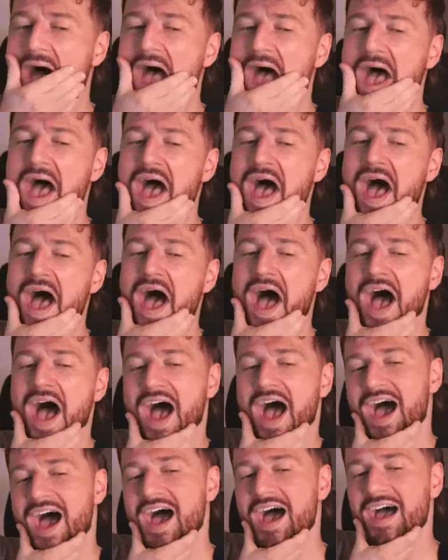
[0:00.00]

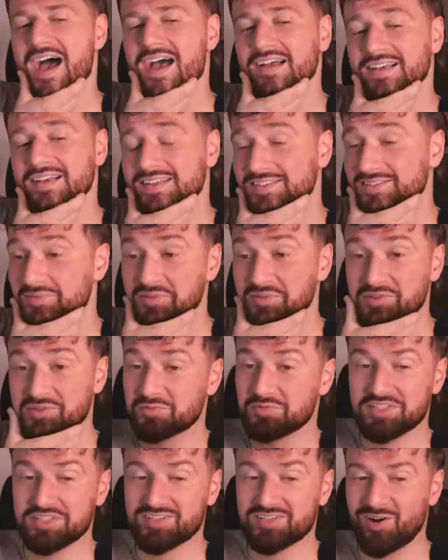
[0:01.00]
This is the most
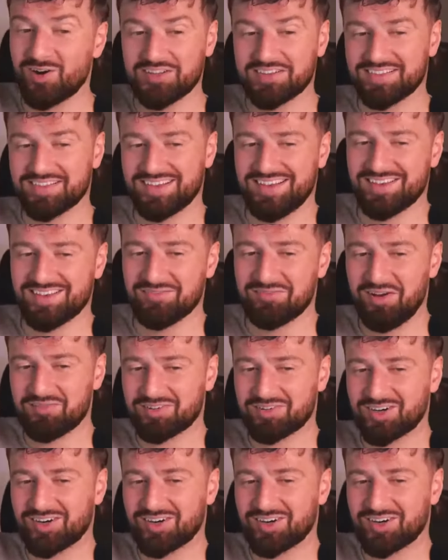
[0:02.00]
retarded thing I've ever